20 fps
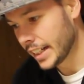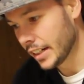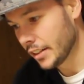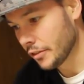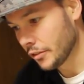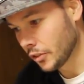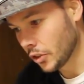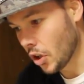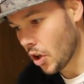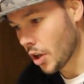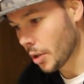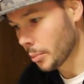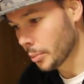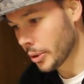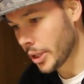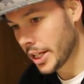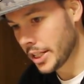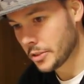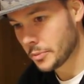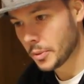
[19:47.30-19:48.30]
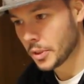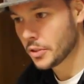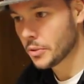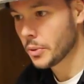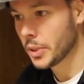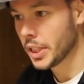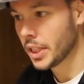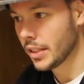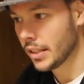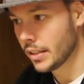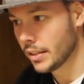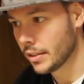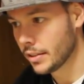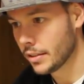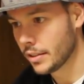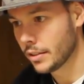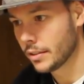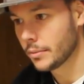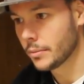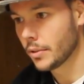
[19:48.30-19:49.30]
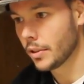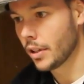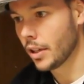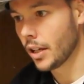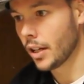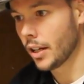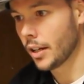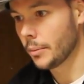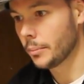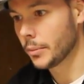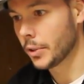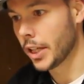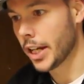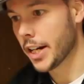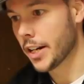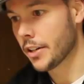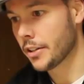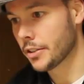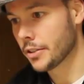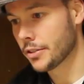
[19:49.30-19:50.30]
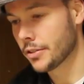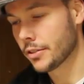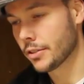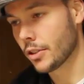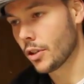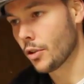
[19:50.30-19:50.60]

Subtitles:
give long breaks between layers.